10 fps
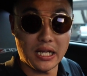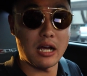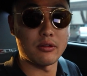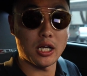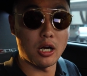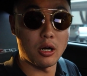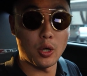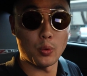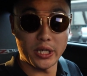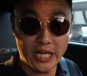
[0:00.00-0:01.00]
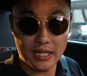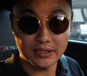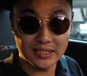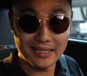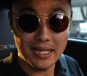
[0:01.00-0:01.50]
how the car
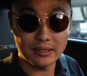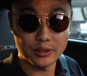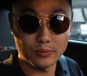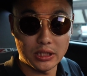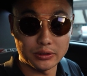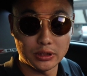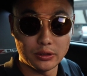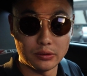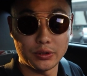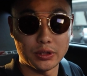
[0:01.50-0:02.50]
reacts to that as well too.